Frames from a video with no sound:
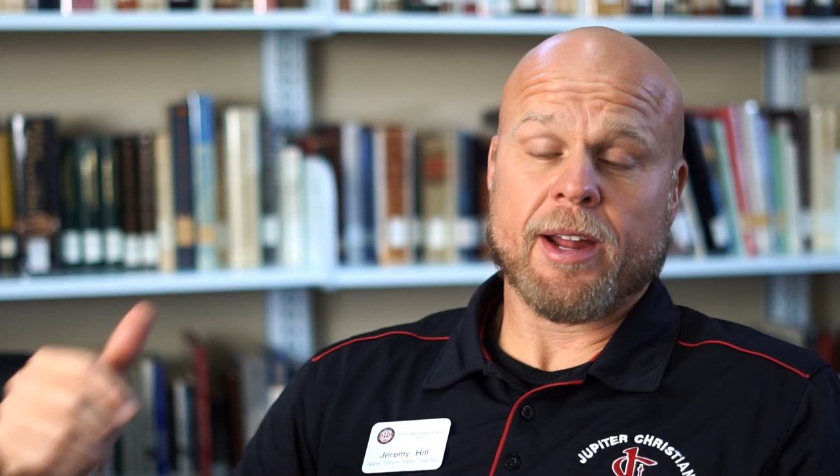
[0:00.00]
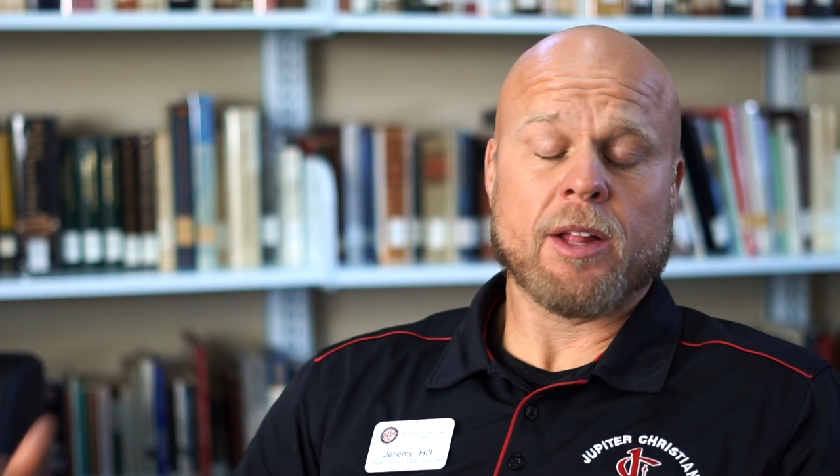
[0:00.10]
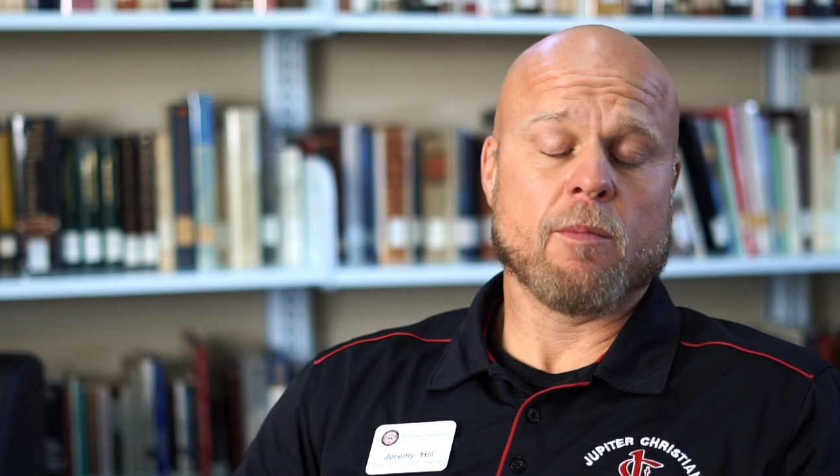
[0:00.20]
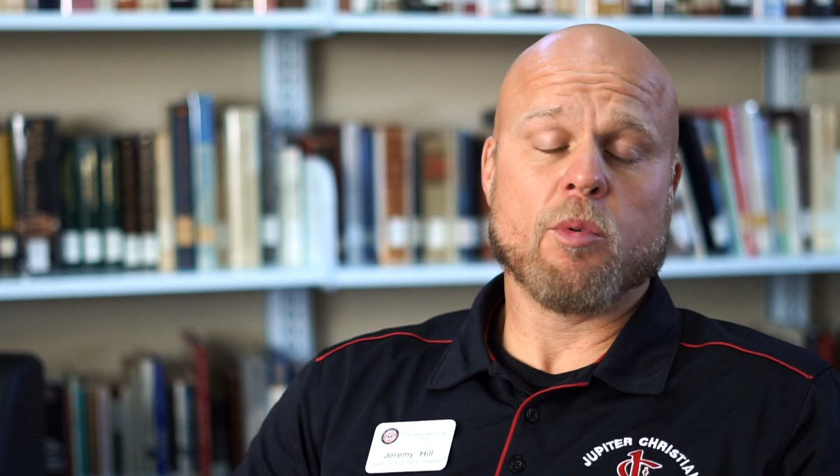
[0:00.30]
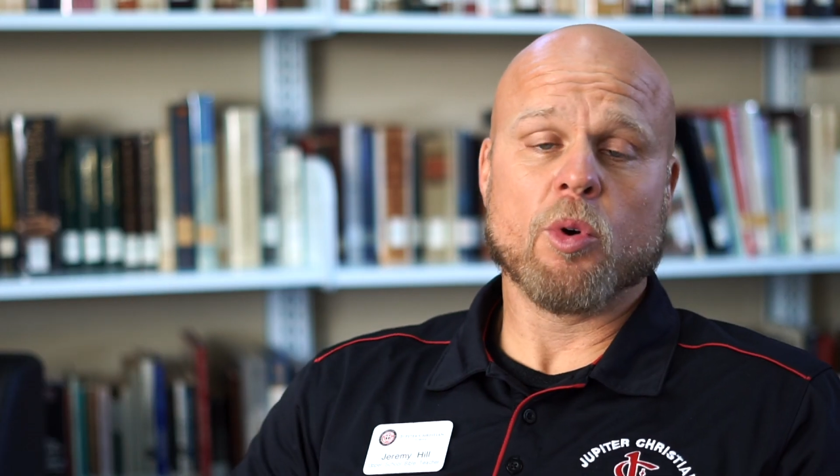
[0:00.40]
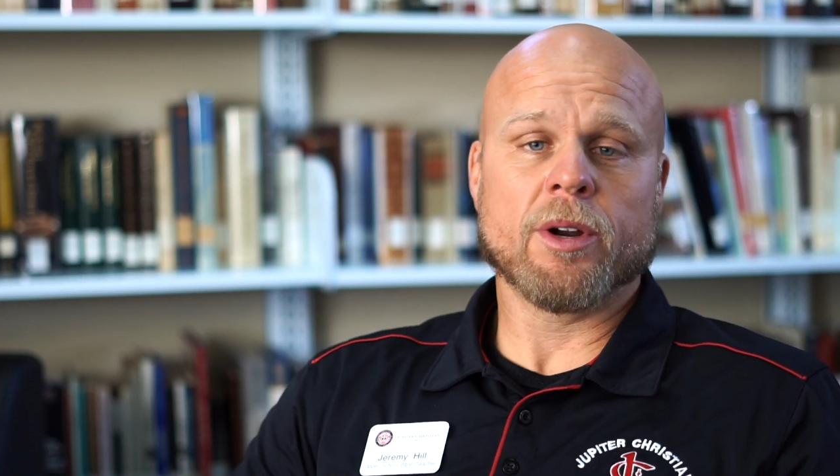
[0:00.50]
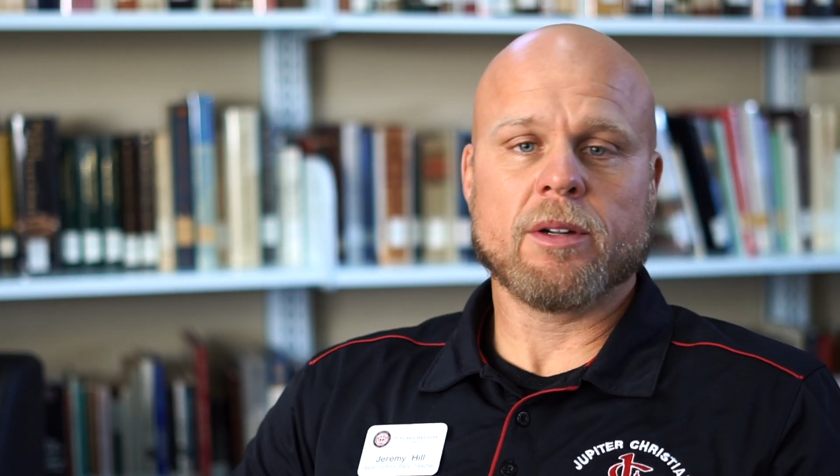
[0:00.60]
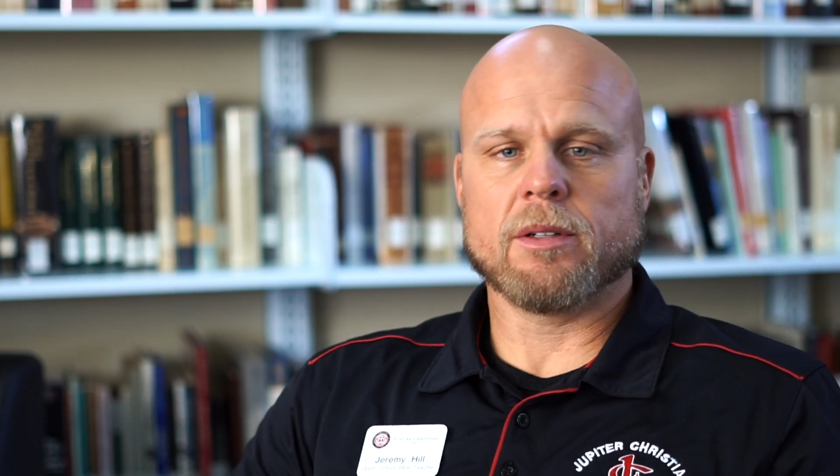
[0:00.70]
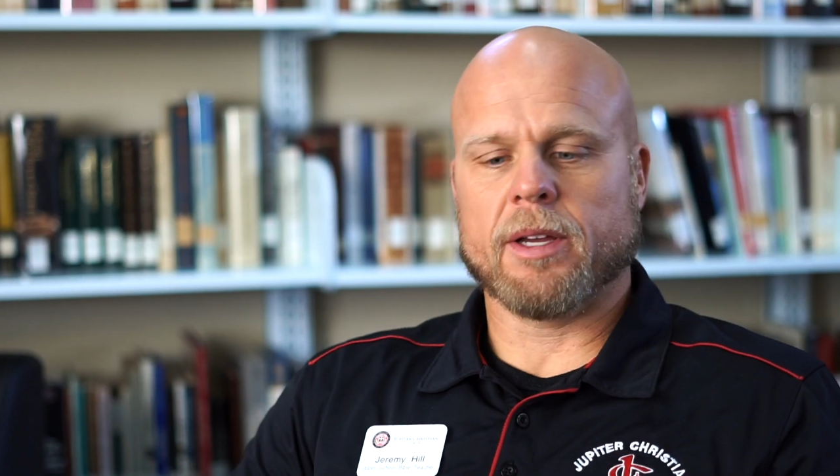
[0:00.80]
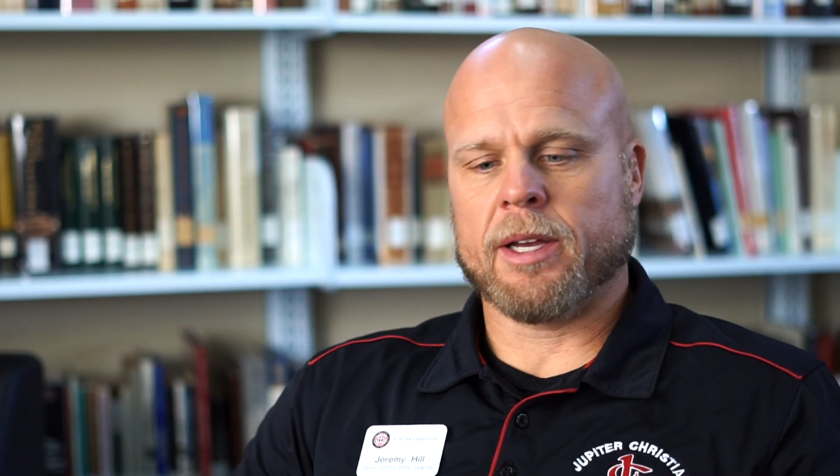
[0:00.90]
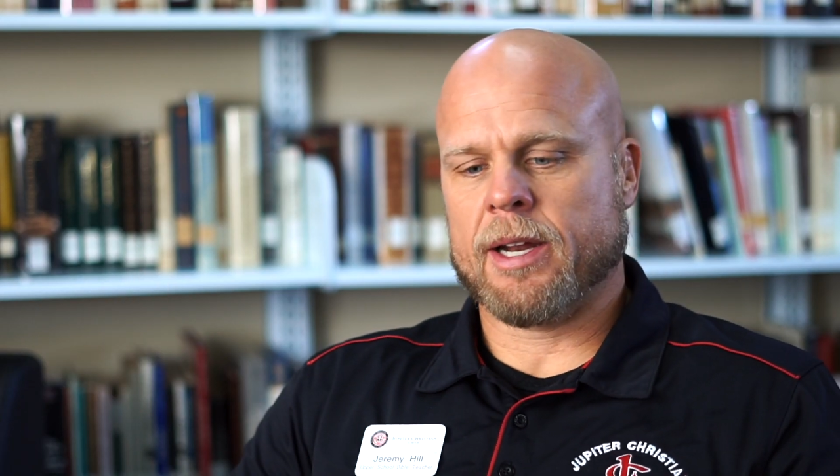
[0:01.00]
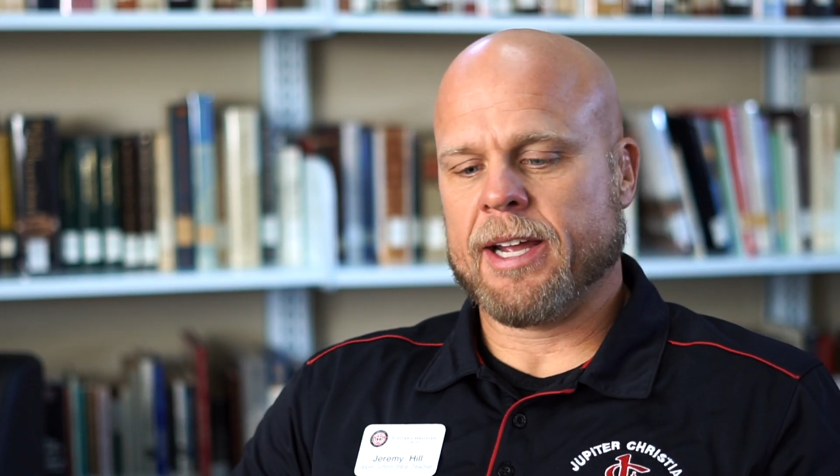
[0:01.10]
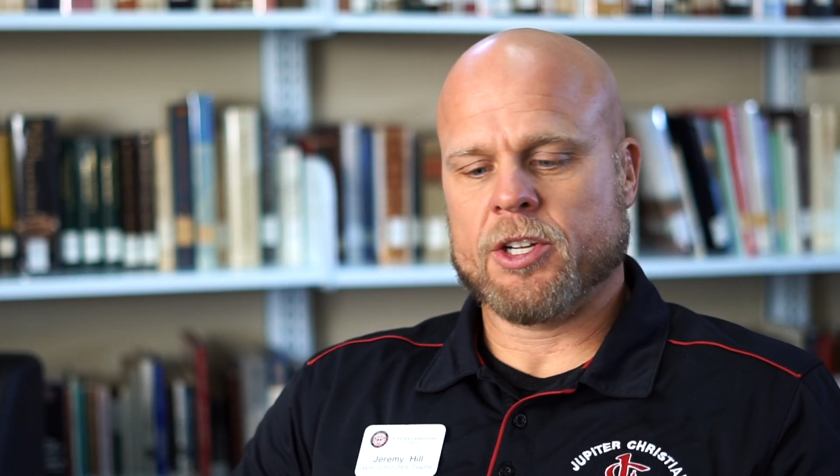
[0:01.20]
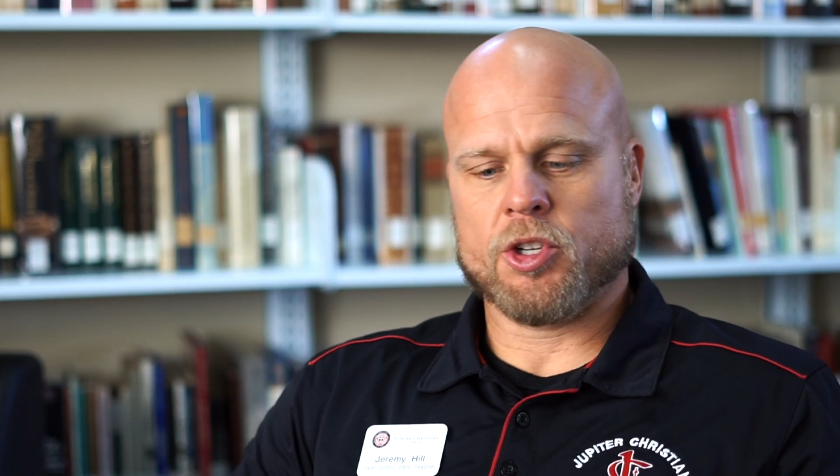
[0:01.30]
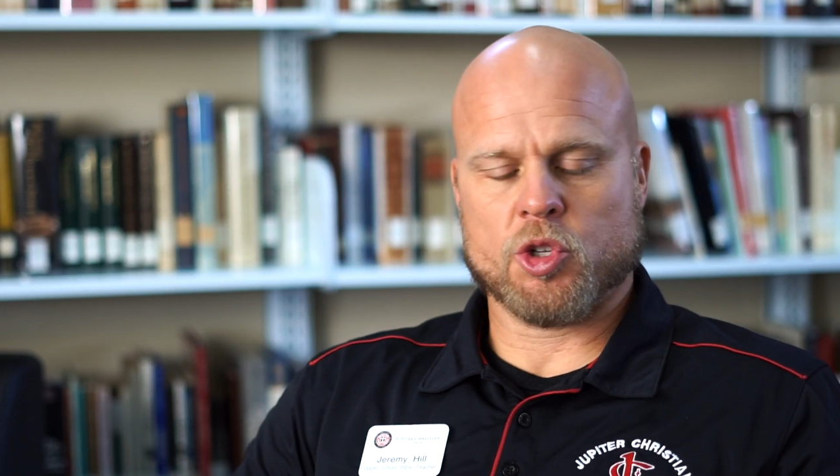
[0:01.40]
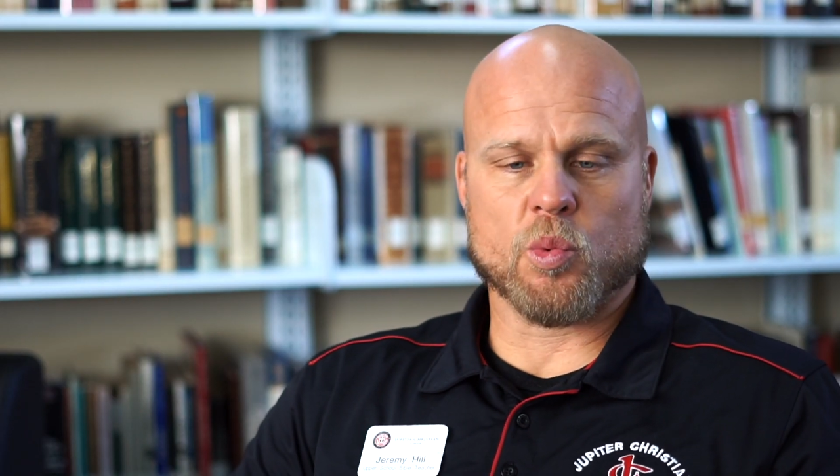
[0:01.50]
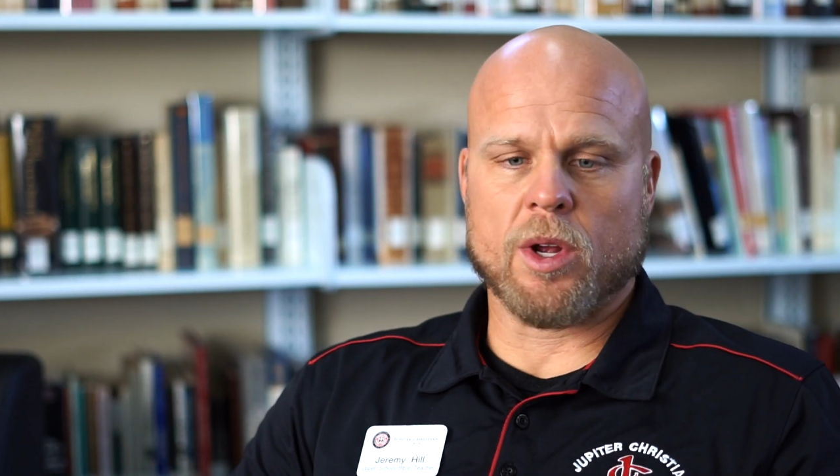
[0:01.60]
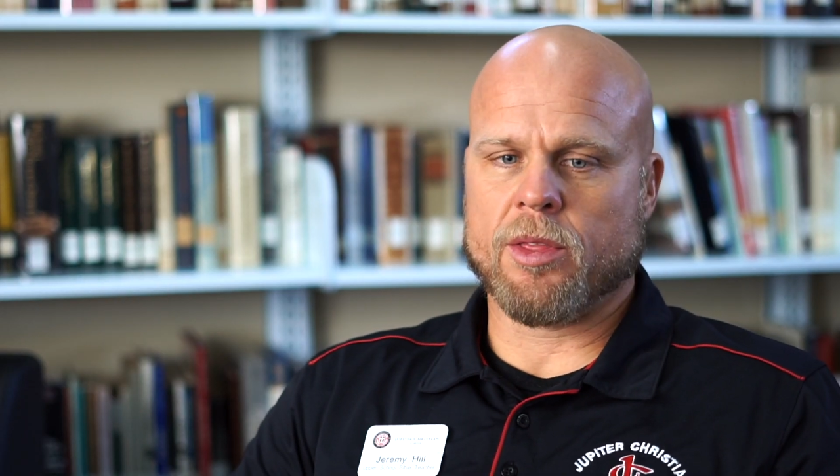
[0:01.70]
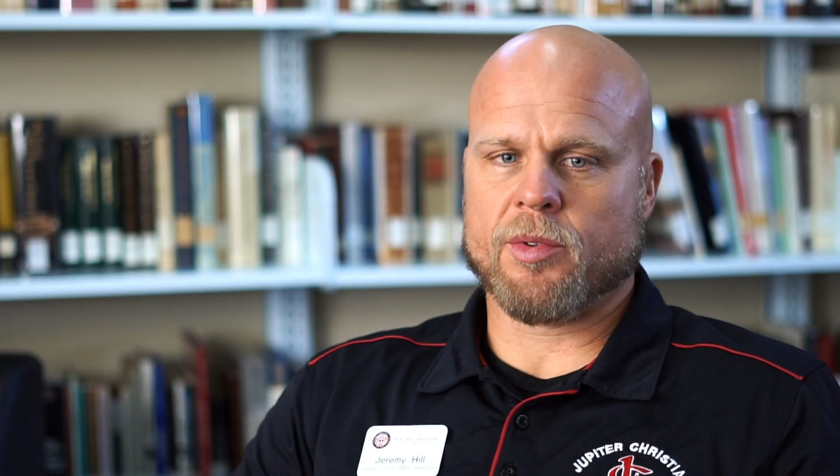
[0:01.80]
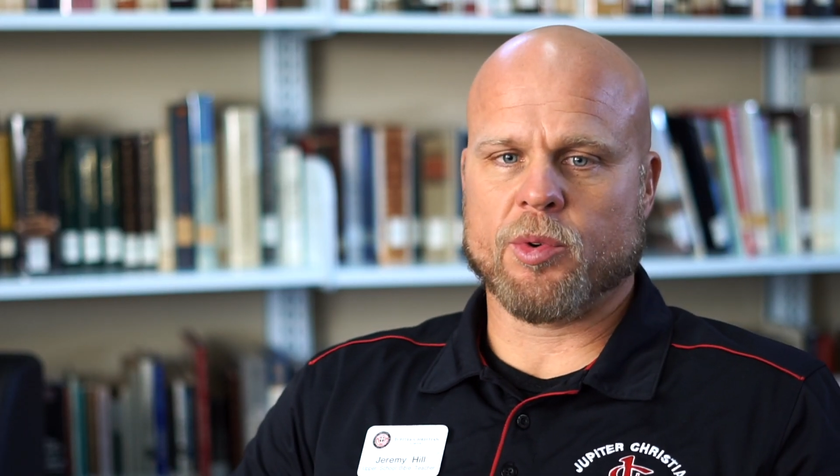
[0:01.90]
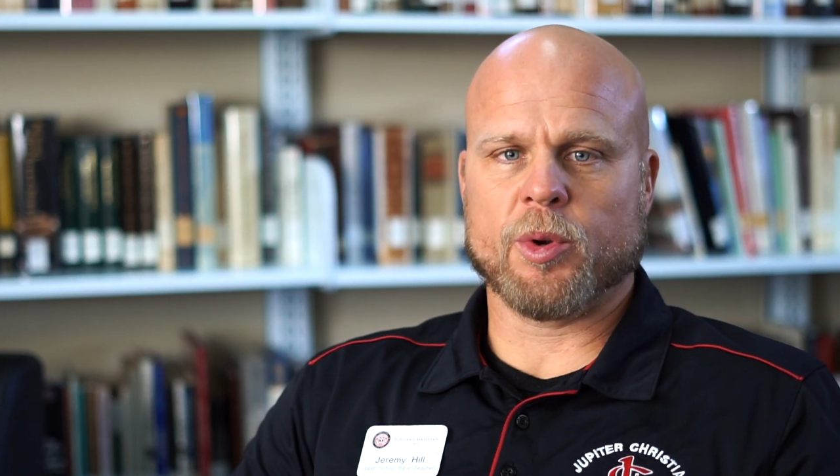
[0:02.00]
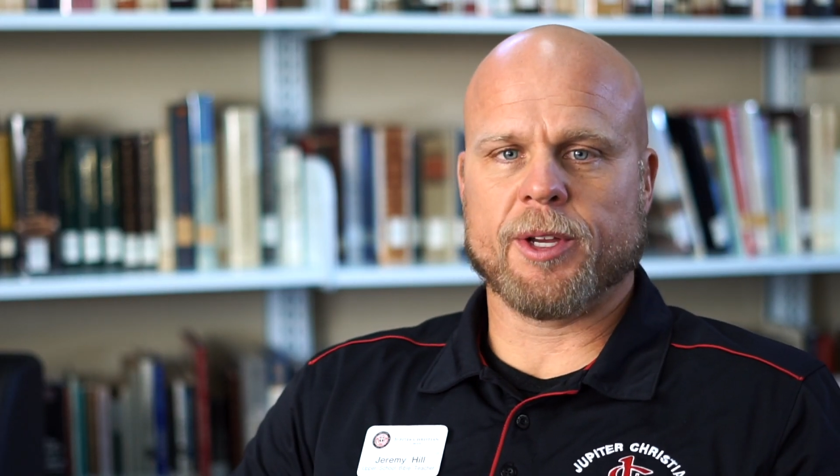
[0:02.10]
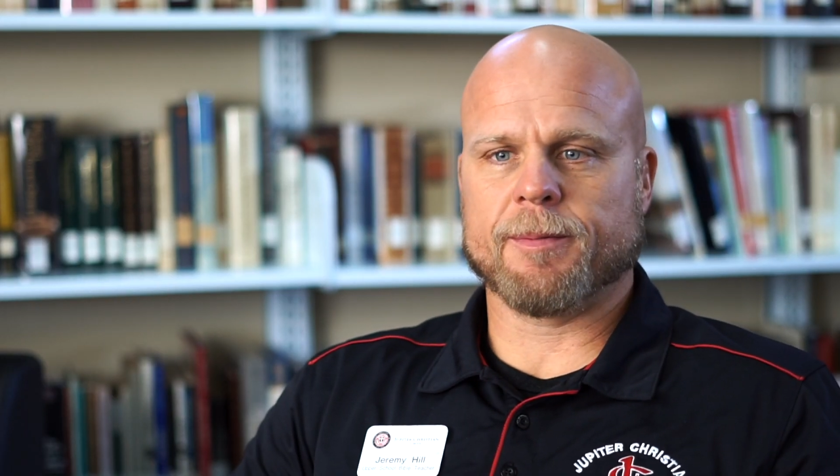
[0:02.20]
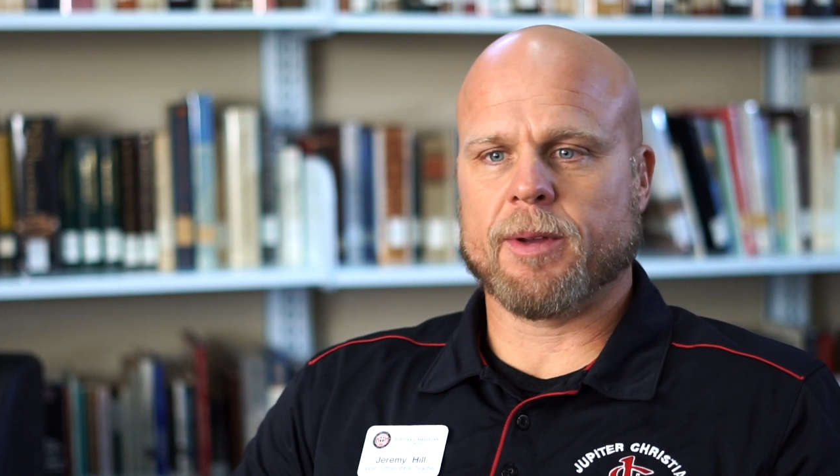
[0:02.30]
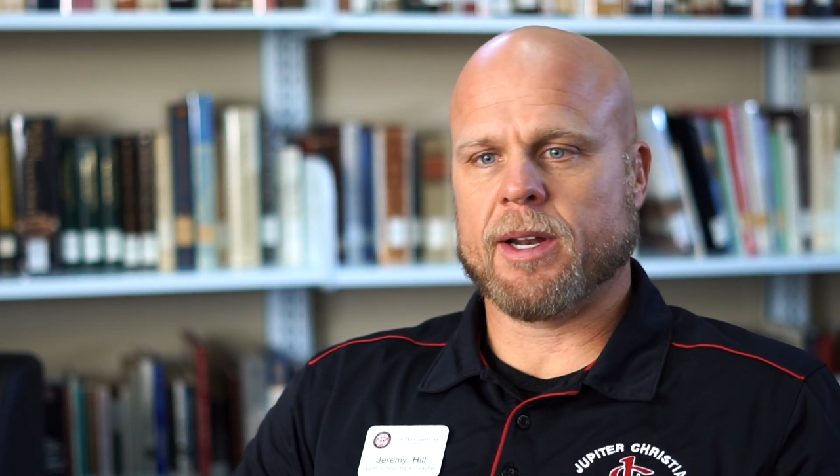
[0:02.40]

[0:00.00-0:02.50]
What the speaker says: that on the board, and I can just run through it,